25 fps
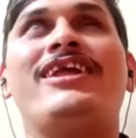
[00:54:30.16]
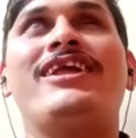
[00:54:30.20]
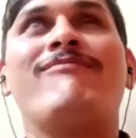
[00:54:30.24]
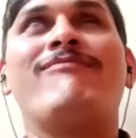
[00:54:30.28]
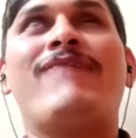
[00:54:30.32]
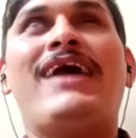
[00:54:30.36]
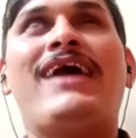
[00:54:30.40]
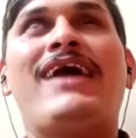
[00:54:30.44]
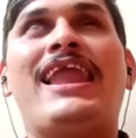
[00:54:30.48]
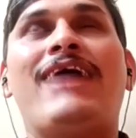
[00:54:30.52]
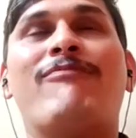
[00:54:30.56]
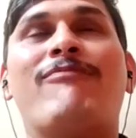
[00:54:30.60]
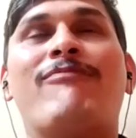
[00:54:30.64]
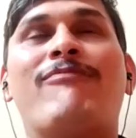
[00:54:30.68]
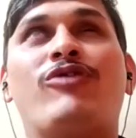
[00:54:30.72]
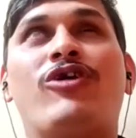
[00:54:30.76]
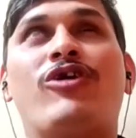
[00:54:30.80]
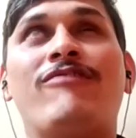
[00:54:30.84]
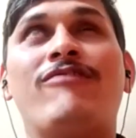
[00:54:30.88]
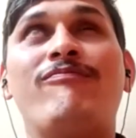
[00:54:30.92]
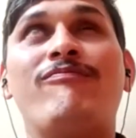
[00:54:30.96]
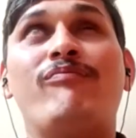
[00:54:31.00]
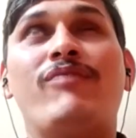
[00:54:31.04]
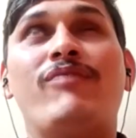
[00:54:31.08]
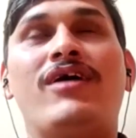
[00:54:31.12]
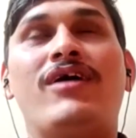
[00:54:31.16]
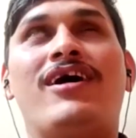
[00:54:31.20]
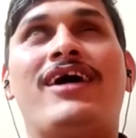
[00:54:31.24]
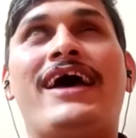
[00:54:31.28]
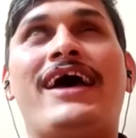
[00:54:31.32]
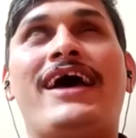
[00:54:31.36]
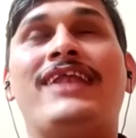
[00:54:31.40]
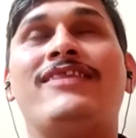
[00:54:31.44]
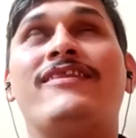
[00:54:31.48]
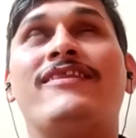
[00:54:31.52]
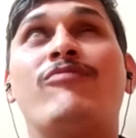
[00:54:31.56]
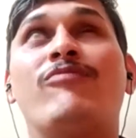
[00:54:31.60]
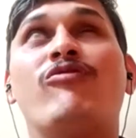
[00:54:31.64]
in my laptop
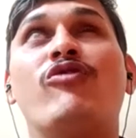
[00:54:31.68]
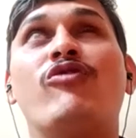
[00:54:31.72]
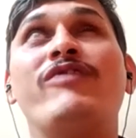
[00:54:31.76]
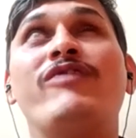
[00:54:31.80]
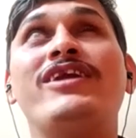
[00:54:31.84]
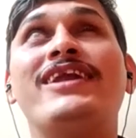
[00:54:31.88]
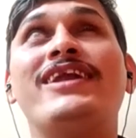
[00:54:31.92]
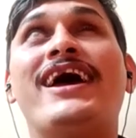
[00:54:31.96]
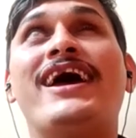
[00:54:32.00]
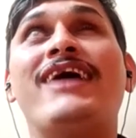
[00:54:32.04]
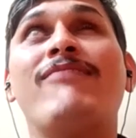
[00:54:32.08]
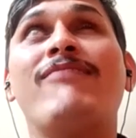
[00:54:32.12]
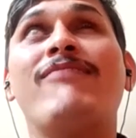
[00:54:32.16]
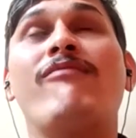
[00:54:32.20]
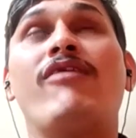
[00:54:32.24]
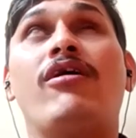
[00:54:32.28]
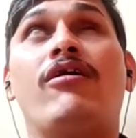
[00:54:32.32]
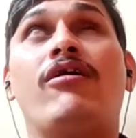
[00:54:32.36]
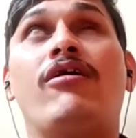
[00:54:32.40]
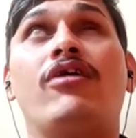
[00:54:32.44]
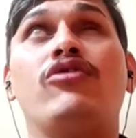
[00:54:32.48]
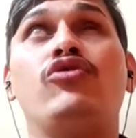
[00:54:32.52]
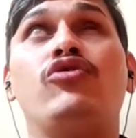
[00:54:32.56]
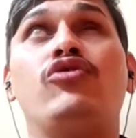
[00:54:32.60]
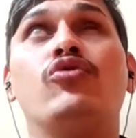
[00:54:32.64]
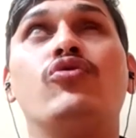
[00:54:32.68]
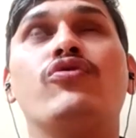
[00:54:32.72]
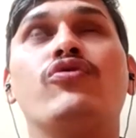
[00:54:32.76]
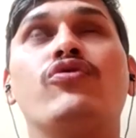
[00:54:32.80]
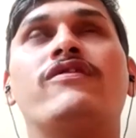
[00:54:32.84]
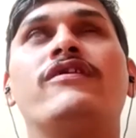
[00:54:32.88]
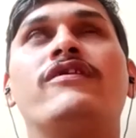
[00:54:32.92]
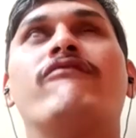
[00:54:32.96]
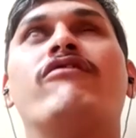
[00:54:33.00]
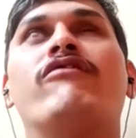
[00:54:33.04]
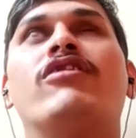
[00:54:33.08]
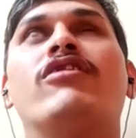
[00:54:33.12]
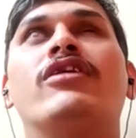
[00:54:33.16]
and the moment I use
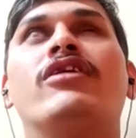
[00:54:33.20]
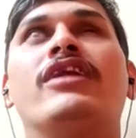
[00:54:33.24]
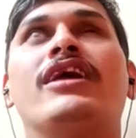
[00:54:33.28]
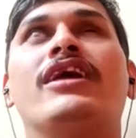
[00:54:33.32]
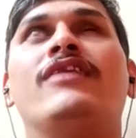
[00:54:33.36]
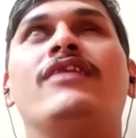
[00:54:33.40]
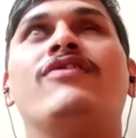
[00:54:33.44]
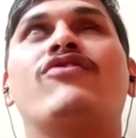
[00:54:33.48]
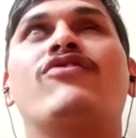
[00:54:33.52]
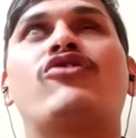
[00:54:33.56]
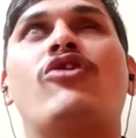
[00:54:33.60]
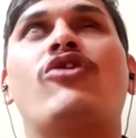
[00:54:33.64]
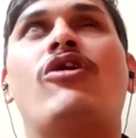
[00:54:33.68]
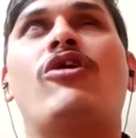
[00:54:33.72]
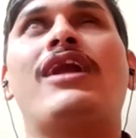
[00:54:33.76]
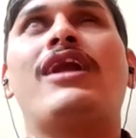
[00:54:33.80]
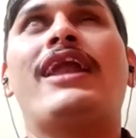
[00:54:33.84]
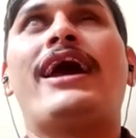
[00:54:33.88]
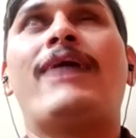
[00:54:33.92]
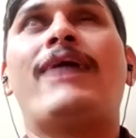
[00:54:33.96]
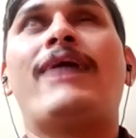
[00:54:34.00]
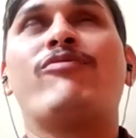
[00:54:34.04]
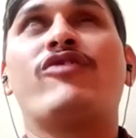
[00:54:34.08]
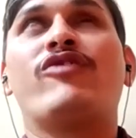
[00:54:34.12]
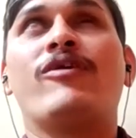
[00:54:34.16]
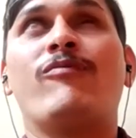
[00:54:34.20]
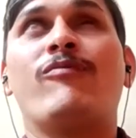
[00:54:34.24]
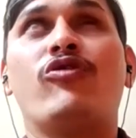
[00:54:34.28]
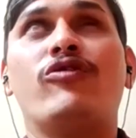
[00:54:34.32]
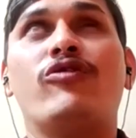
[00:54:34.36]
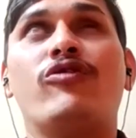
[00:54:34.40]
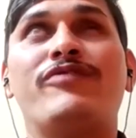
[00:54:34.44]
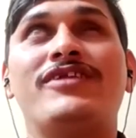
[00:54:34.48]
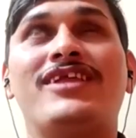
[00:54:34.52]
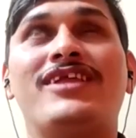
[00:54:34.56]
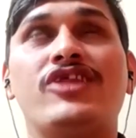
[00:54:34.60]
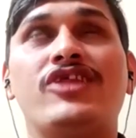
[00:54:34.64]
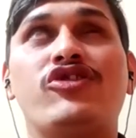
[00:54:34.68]
the word installed aap sabko
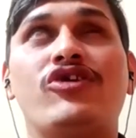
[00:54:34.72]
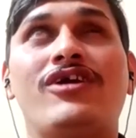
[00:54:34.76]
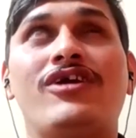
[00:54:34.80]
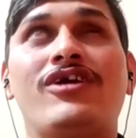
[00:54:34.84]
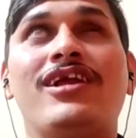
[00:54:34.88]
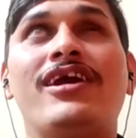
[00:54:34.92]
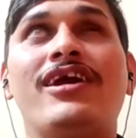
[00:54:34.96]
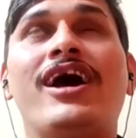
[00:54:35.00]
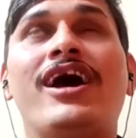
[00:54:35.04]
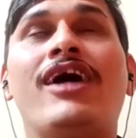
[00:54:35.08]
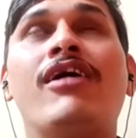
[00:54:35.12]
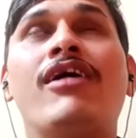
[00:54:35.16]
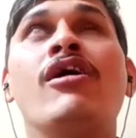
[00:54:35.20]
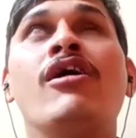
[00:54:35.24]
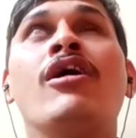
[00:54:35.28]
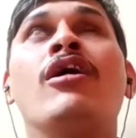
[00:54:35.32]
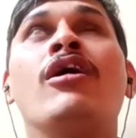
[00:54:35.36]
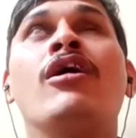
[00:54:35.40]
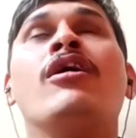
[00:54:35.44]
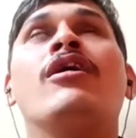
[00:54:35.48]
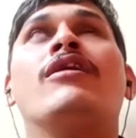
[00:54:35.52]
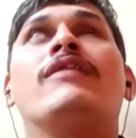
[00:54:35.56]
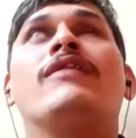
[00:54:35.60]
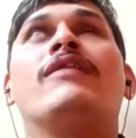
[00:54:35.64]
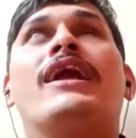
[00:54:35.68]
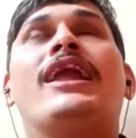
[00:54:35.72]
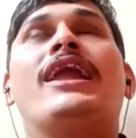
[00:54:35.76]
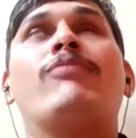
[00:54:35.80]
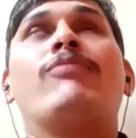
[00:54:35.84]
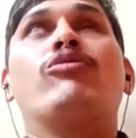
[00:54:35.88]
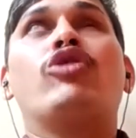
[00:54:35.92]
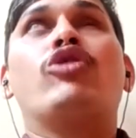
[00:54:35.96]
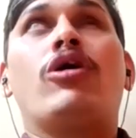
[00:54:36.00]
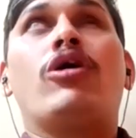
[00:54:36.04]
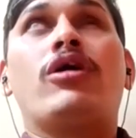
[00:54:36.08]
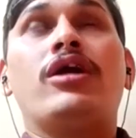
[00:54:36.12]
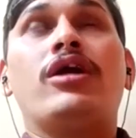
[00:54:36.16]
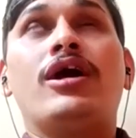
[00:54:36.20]
pata chal gaya that I'm
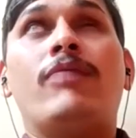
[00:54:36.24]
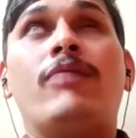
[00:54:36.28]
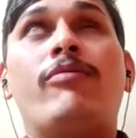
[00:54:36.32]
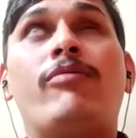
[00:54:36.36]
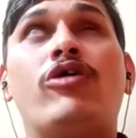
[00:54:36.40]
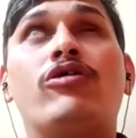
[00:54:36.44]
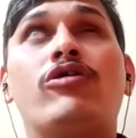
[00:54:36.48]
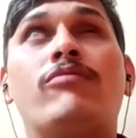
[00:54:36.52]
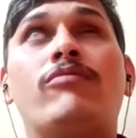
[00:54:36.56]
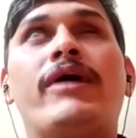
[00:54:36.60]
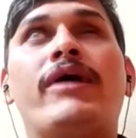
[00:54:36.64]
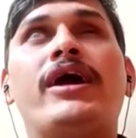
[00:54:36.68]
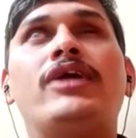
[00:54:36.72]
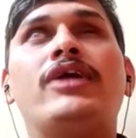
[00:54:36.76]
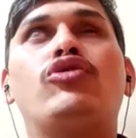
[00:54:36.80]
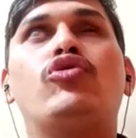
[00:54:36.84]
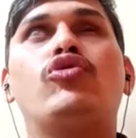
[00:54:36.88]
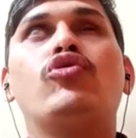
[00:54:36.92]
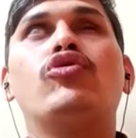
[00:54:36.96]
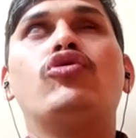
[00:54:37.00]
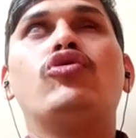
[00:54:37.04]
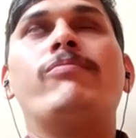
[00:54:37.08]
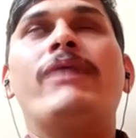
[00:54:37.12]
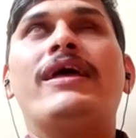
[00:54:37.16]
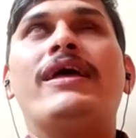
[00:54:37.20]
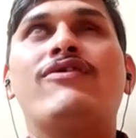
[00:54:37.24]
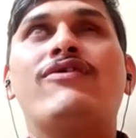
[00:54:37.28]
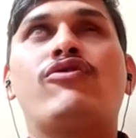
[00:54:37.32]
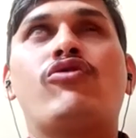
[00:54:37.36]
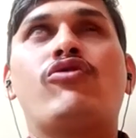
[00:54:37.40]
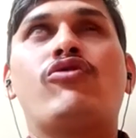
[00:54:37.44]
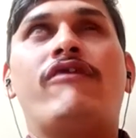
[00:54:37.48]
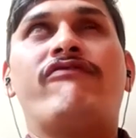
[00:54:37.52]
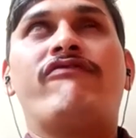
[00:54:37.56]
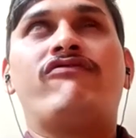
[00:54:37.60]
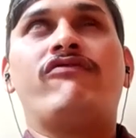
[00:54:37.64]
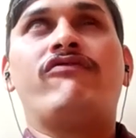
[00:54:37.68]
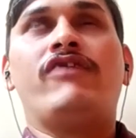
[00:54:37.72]
talking about my two best
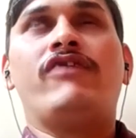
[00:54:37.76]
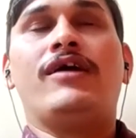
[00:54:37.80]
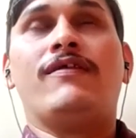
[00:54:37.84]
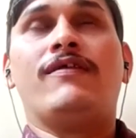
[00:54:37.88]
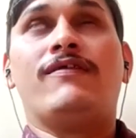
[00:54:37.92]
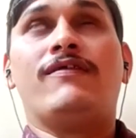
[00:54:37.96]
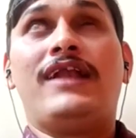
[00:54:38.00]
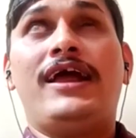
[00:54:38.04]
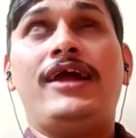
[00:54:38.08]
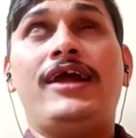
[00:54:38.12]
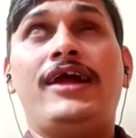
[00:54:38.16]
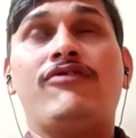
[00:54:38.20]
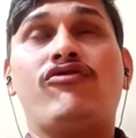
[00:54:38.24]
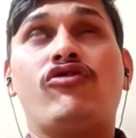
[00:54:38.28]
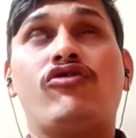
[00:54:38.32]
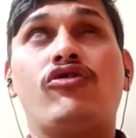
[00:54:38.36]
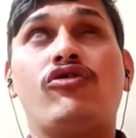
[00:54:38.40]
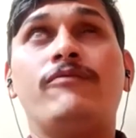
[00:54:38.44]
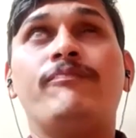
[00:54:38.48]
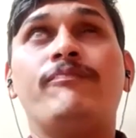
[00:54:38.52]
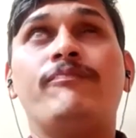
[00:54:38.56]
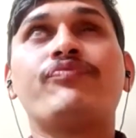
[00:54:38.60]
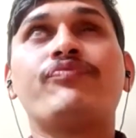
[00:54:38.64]
softwares right so